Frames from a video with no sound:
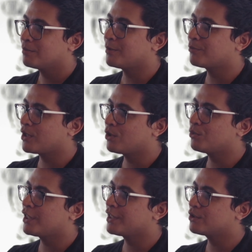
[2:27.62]
People are
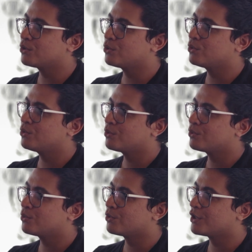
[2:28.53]
willing to
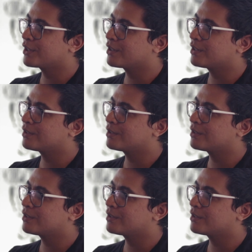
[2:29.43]
work